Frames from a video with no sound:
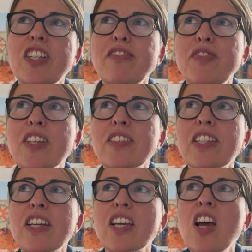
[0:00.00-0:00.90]
it feels
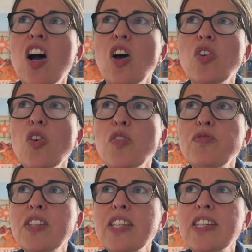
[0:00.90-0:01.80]
like a lot of
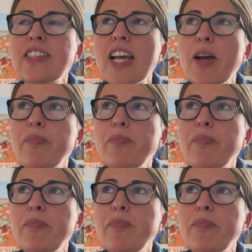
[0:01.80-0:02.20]
these